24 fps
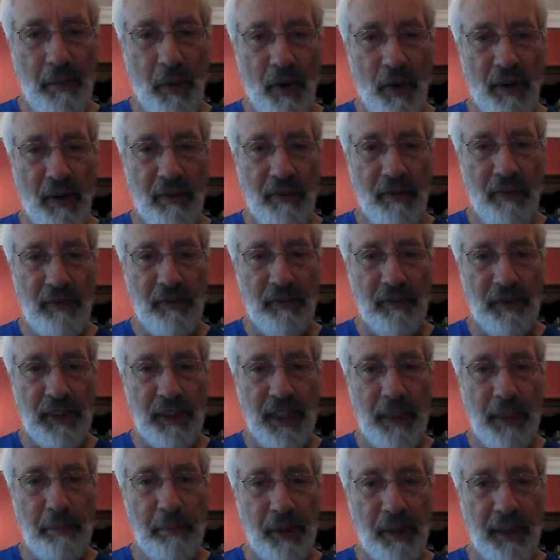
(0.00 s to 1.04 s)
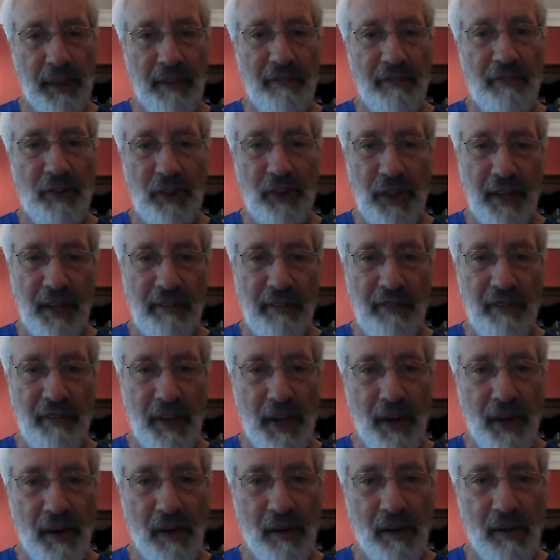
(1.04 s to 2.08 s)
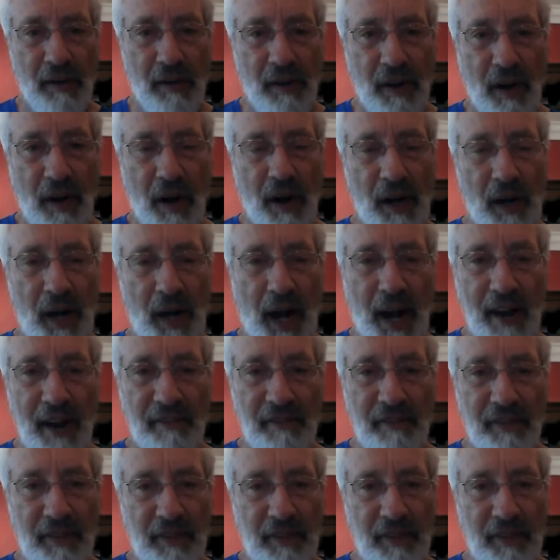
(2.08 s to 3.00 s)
more deeply, fully feel our life